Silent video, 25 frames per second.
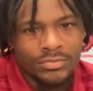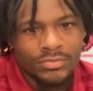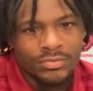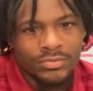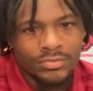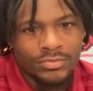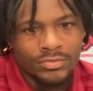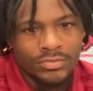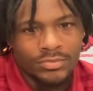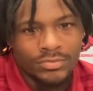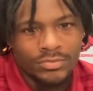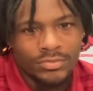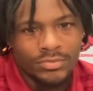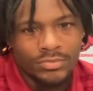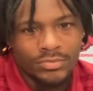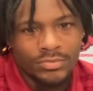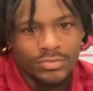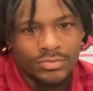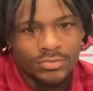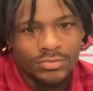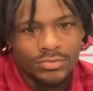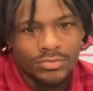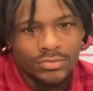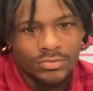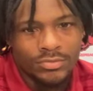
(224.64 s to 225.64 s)

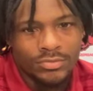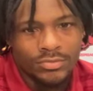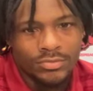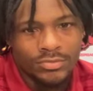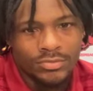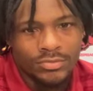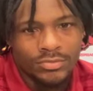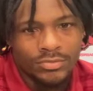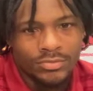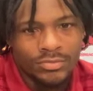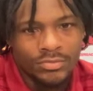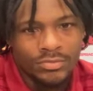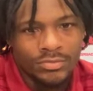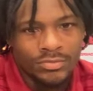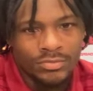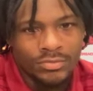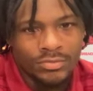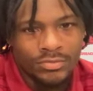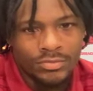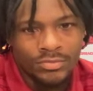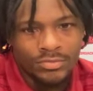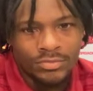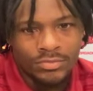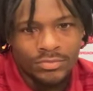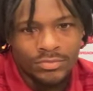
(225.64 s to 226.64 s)

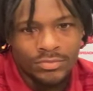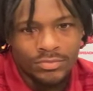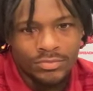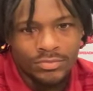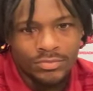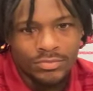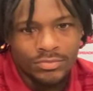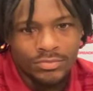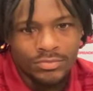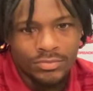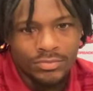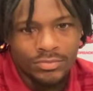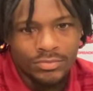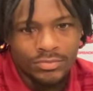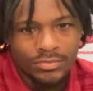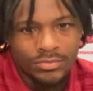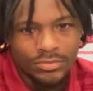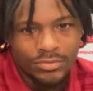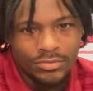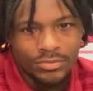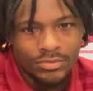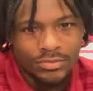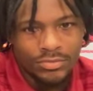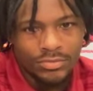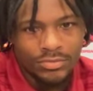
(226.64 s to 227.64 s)

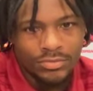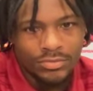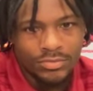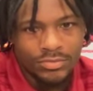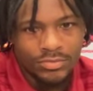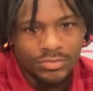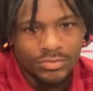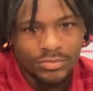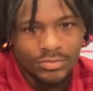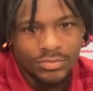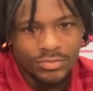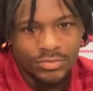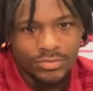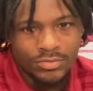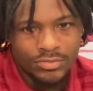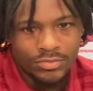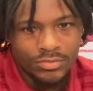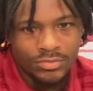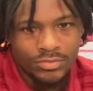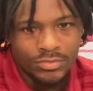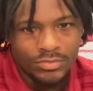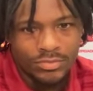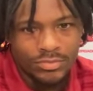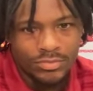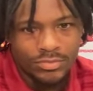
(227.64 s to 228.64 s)

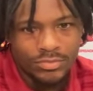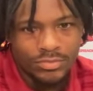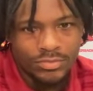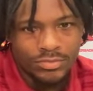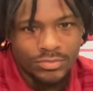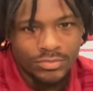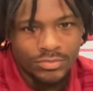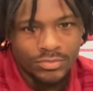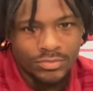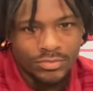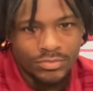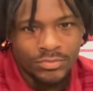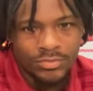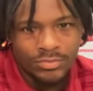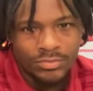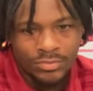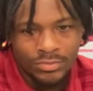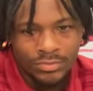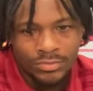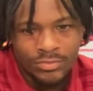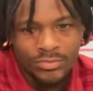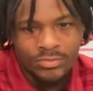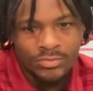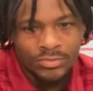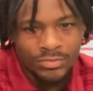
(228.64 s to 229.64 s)

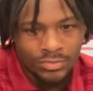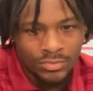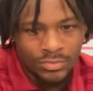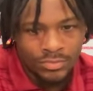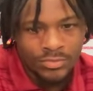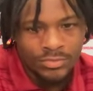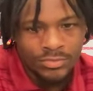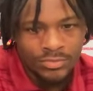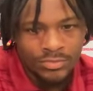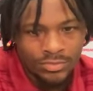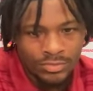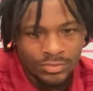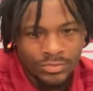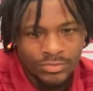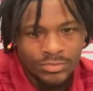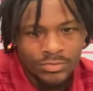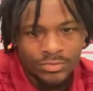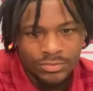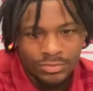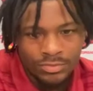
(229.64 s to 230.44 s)
(silent)